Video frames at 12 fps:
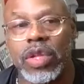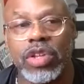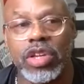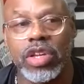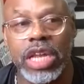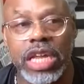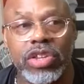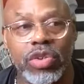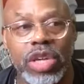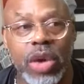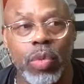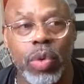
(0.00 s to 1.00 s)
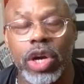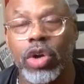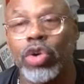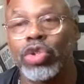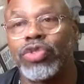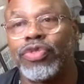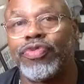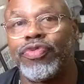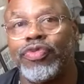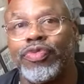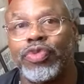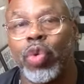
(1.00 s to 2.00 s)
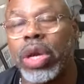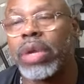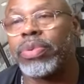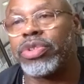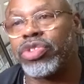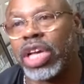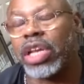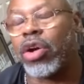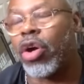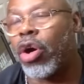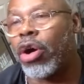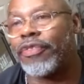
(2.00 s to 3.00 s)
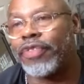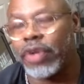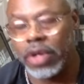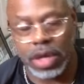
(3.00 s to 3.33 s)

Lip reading: you need to get one of those 20% off